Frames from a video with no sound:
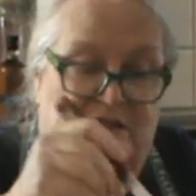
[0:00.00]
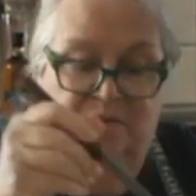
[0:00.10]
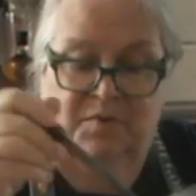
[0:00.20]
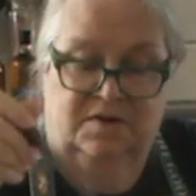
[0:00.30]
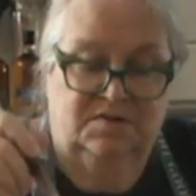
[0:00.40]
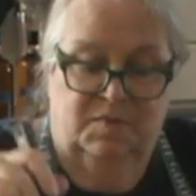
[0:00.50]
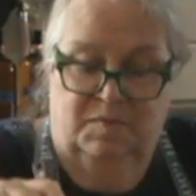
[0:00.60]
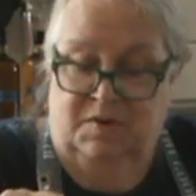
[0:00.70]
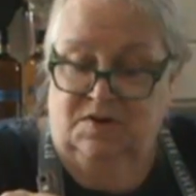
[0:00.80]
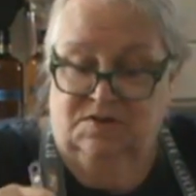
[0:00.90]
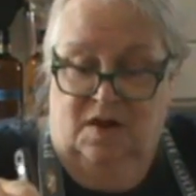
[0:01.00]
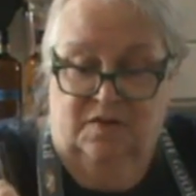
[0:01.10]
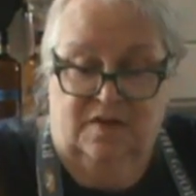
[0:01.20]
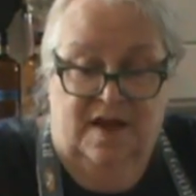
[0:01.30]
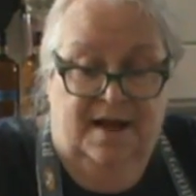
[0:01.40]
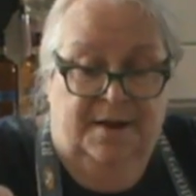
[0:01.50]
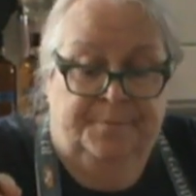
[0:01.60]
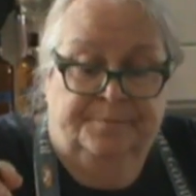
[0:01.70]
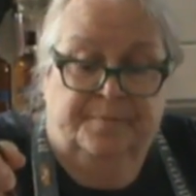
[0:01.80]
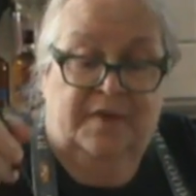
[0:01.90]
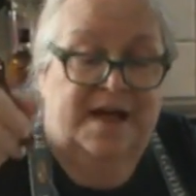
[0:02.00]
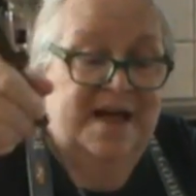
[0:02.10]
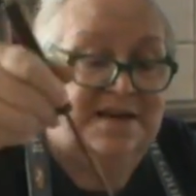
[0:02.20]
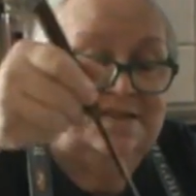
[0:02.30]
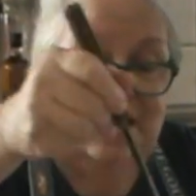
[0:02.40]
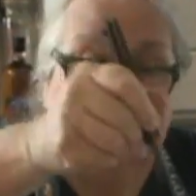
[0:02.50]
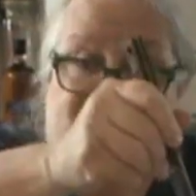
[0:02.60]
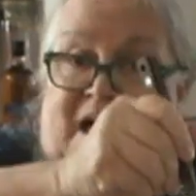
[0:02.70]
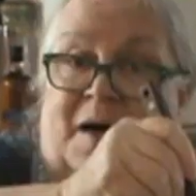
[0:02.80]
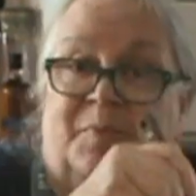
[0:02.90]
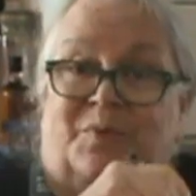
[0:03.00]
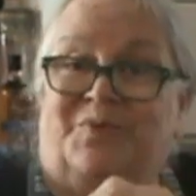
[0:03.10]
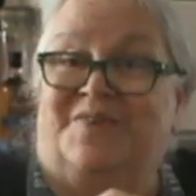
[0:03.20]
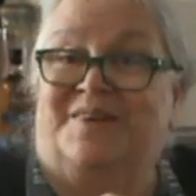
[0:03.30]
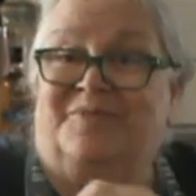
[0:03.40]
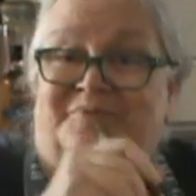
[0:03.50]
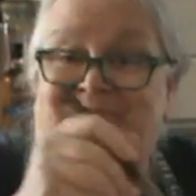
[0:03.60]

the spirit dolls, I had a dozen apples